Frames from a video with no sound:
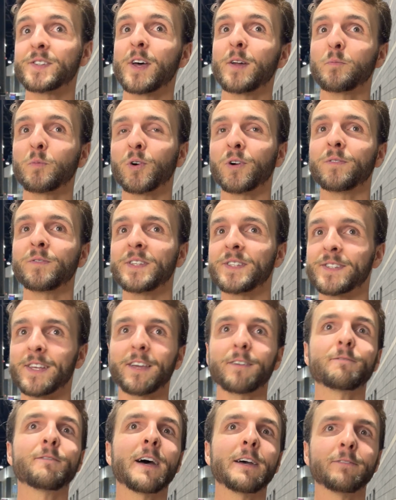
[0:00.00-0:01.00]
on more of these
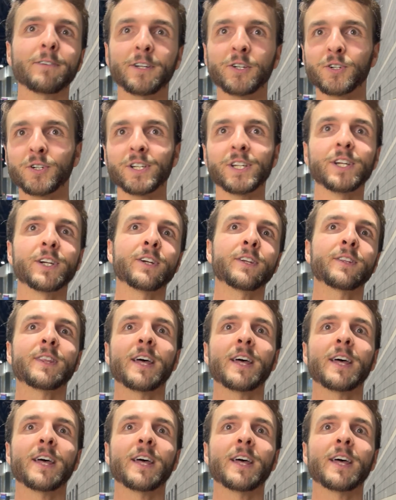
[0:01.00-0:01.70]
like 500-year,